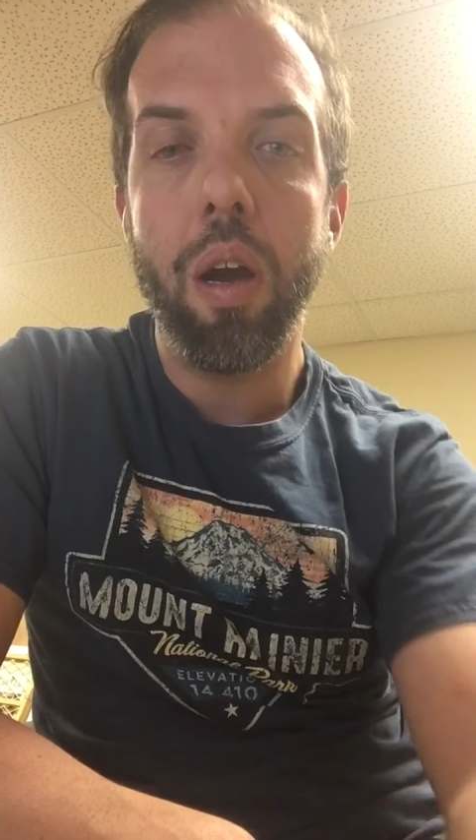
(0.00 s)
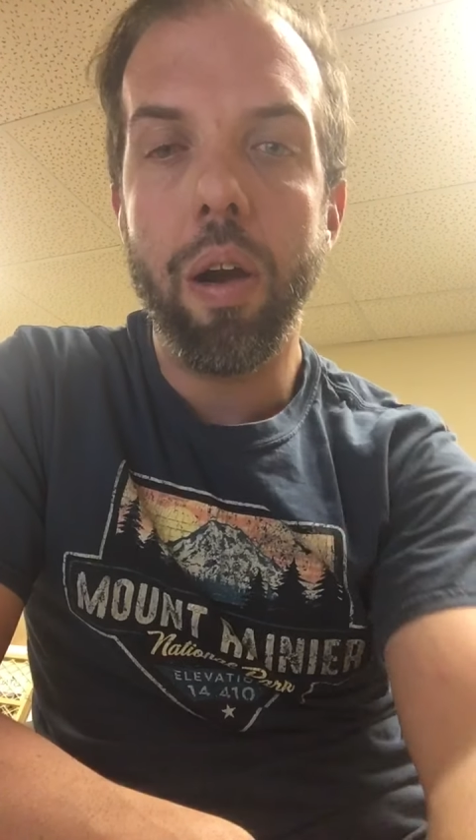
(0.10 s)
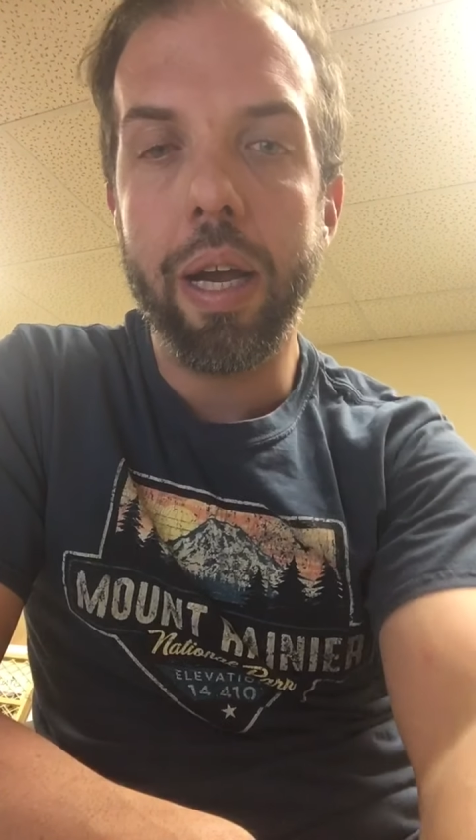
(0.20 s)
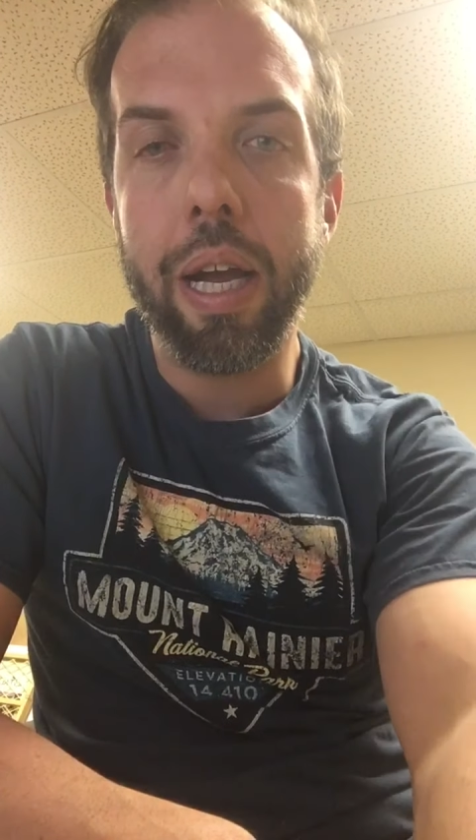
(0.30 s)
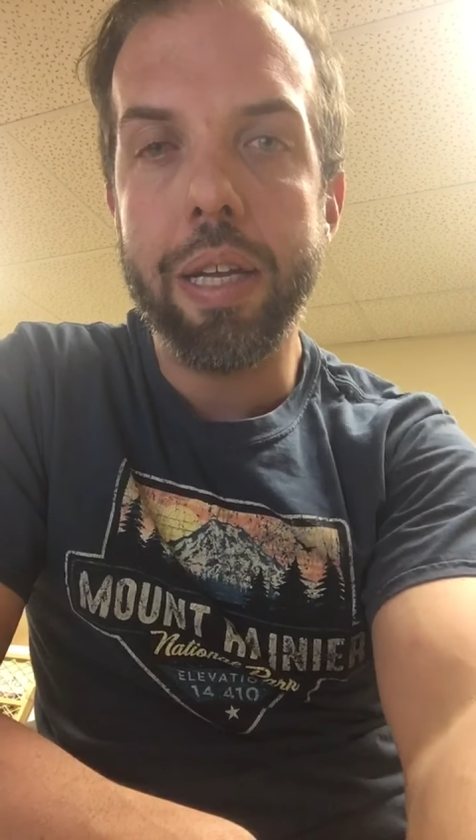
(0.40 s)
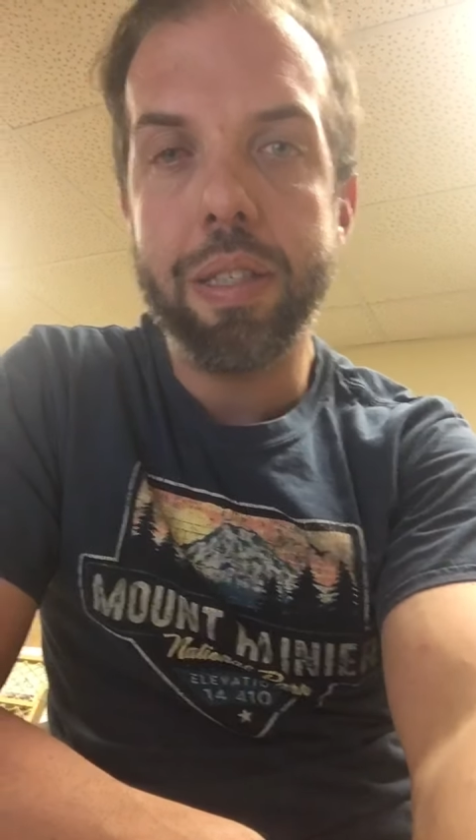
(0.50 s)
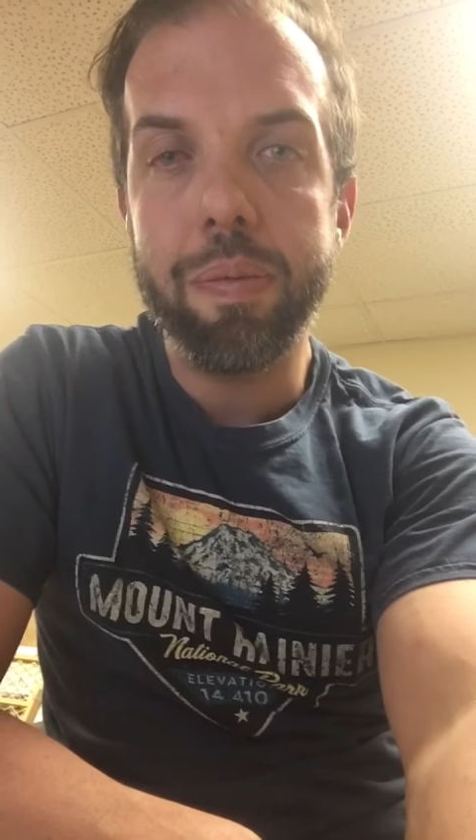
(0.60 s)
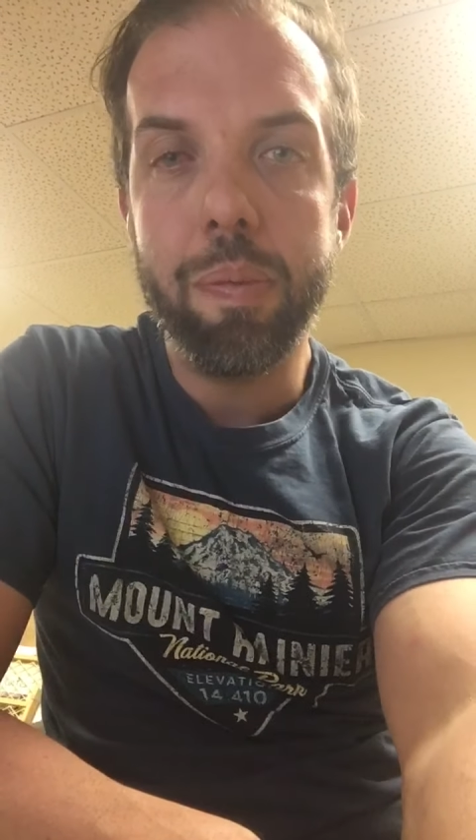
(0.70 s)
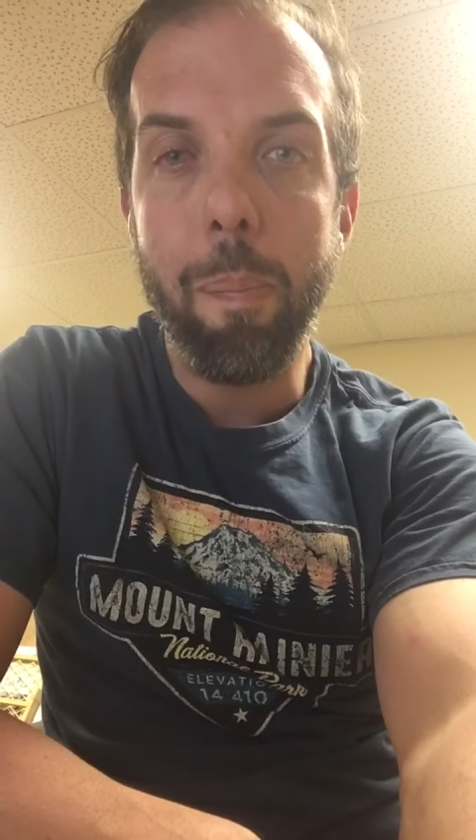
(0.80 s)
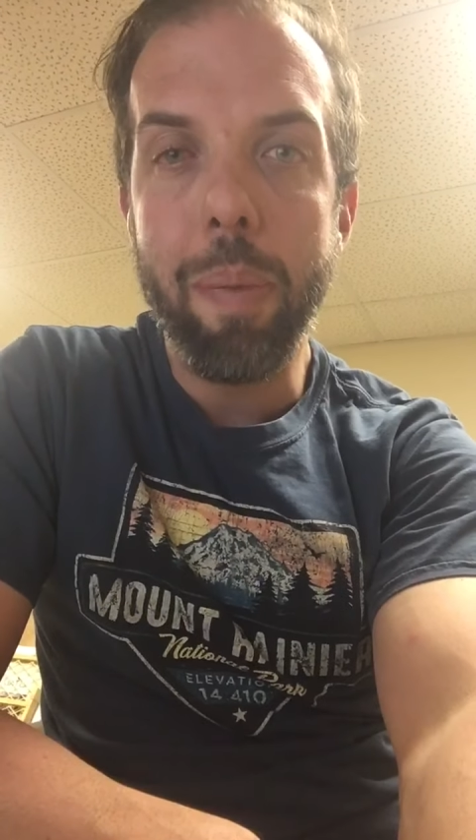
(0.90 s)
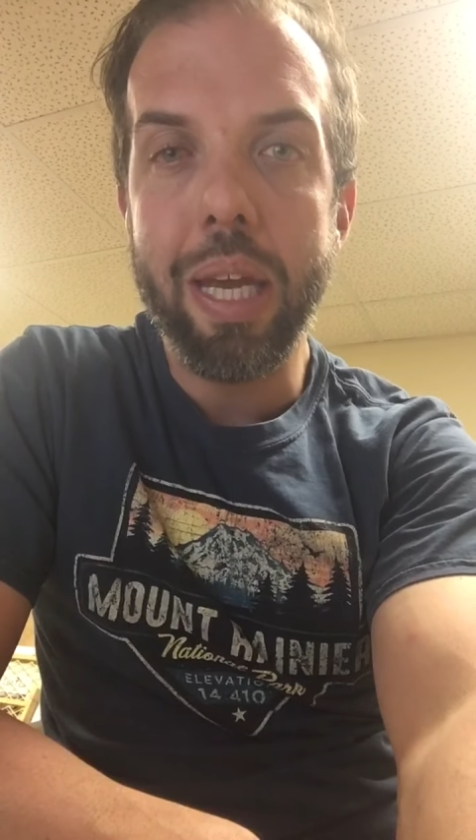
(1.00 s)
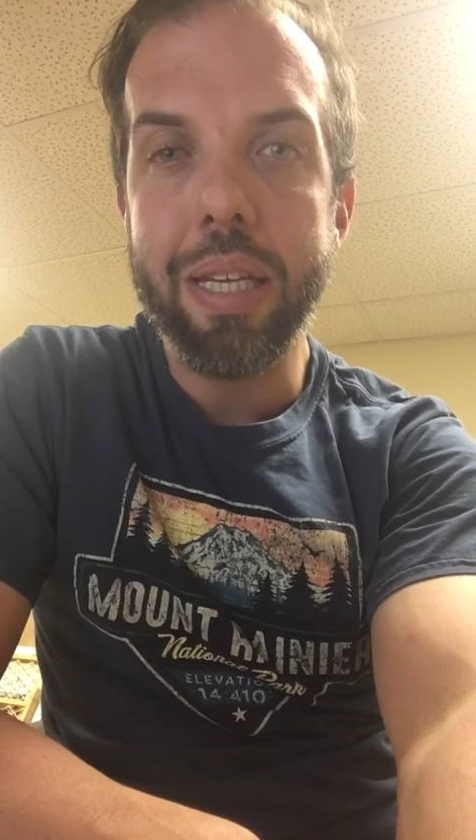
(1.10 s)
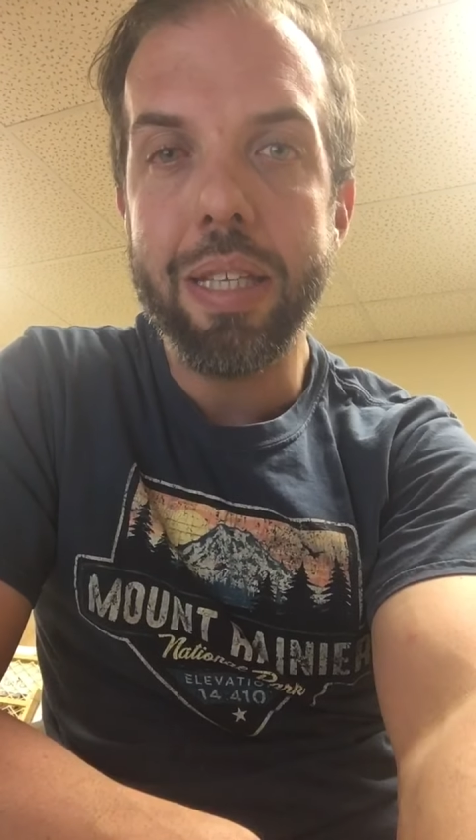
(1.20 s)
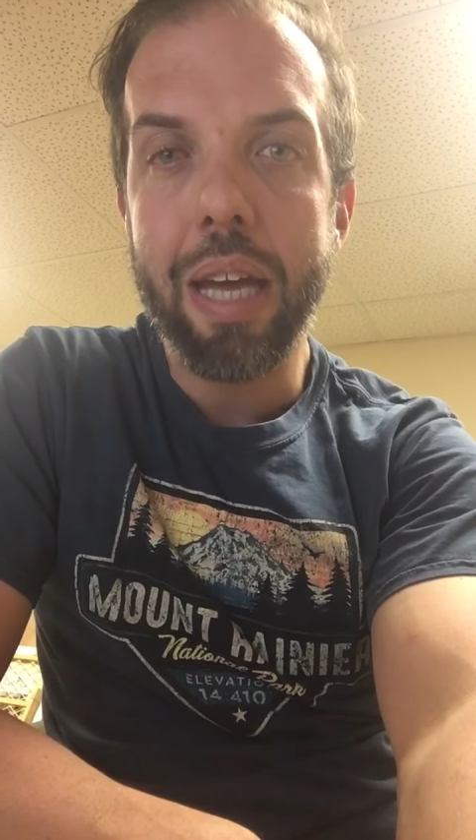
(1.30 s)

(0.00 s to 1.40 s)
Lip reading: All right, guys. Peace